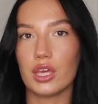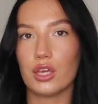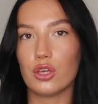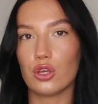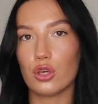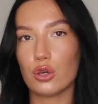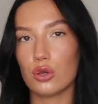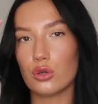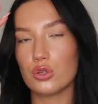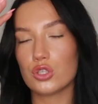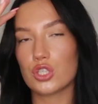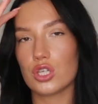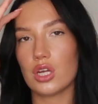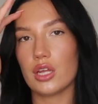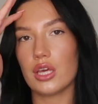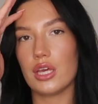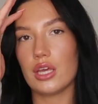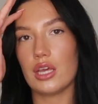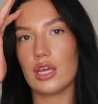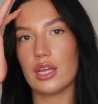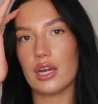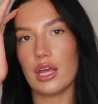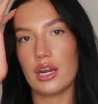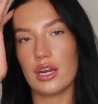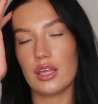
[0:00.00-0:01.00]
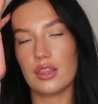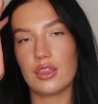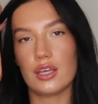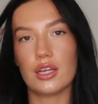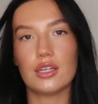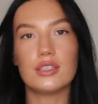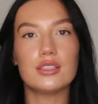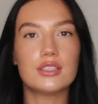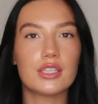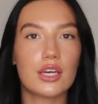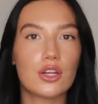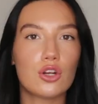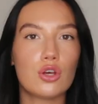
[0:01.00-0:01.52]
Usually in
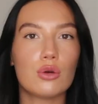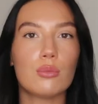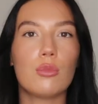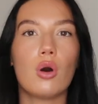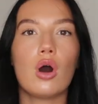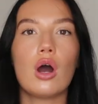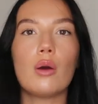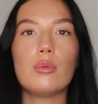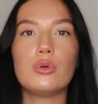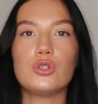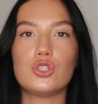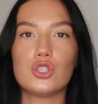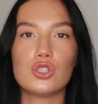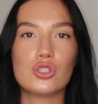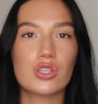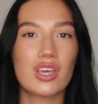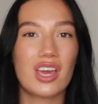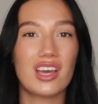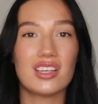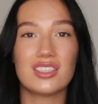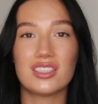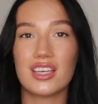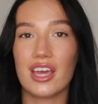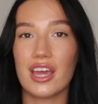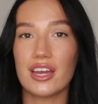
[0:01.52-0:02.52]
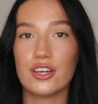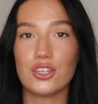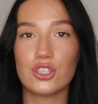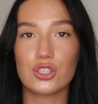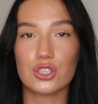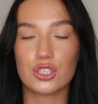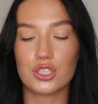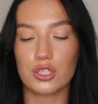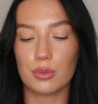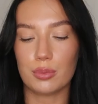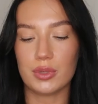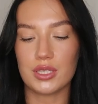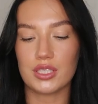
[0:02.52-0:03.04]
anything denim, I would just get a 10
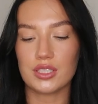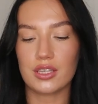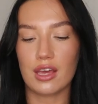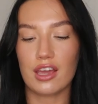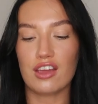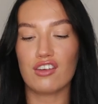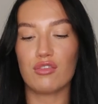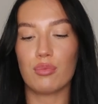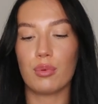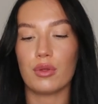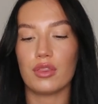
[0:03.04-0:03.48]
just to be safe,